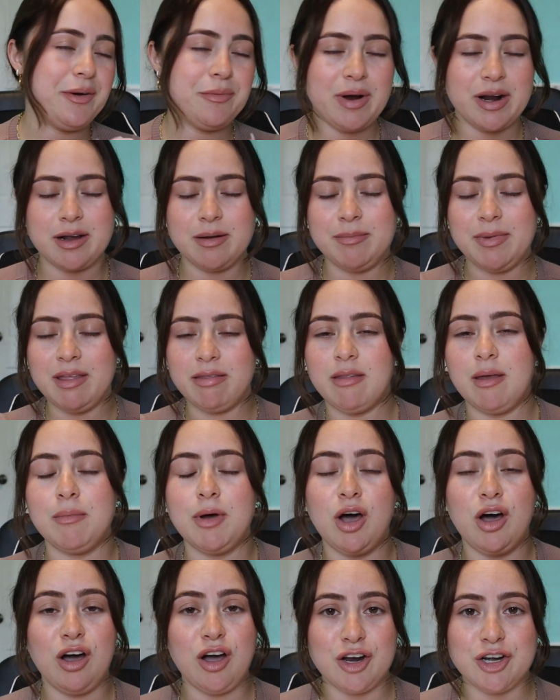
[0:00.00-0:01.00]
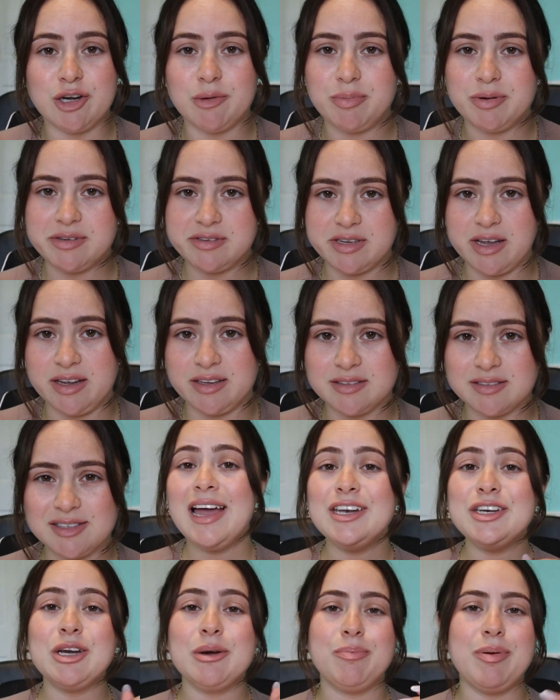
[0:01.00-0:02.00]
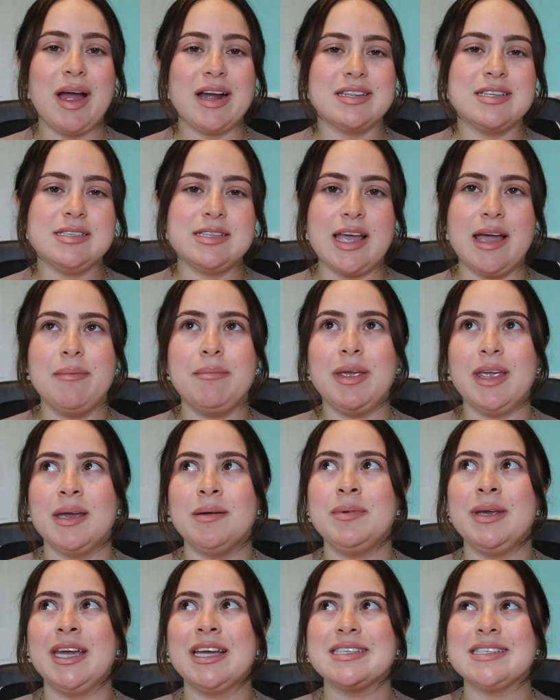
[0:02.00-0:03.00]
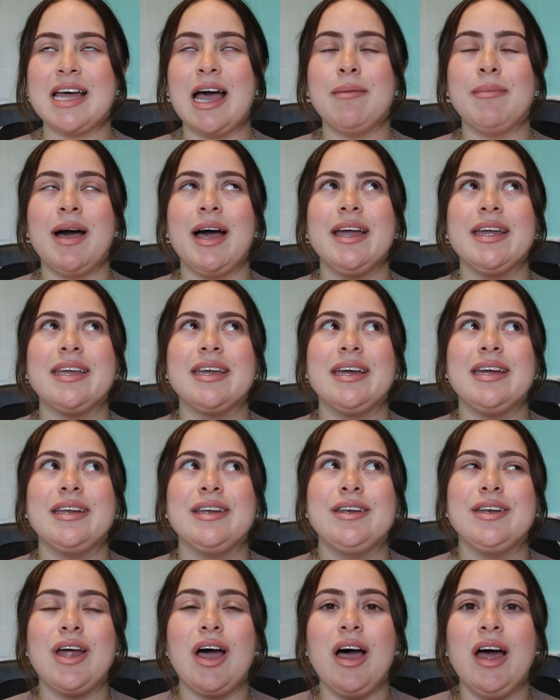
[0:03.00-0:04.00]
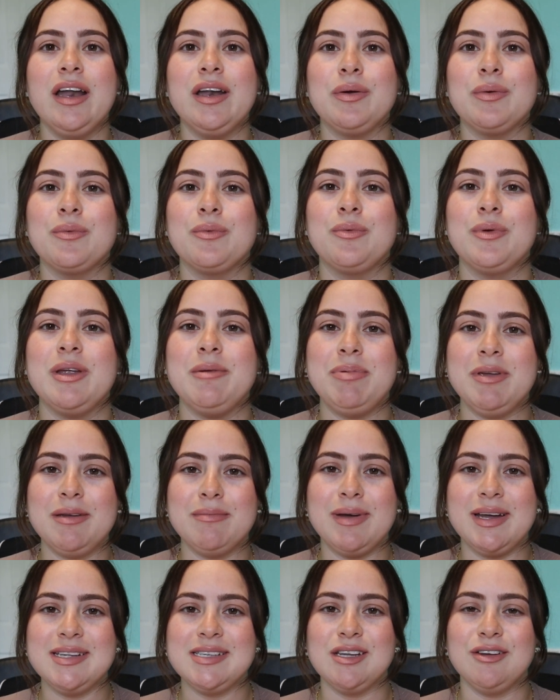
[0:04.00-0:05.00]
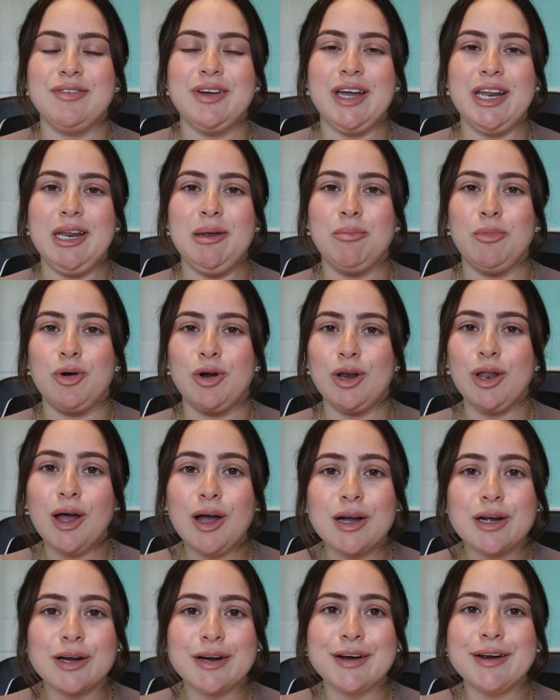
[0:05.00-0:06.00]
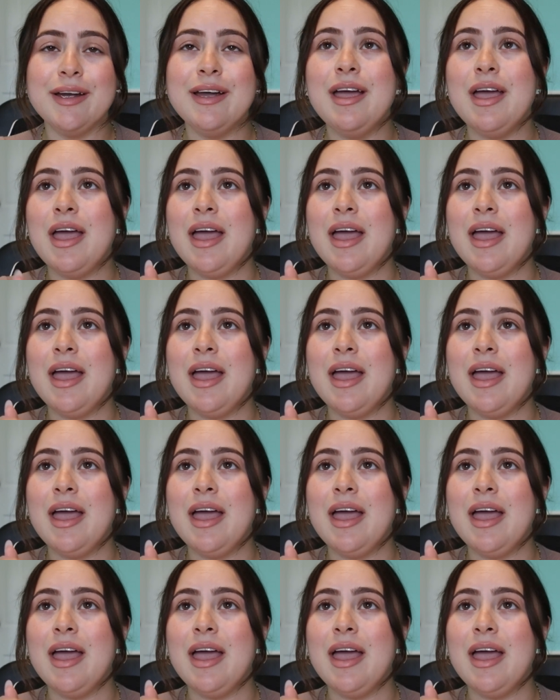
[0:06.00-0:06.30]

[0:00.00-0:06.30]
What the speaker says: recommend them 100%. And your practice NBME exam, I cannot repeat myself any more longer.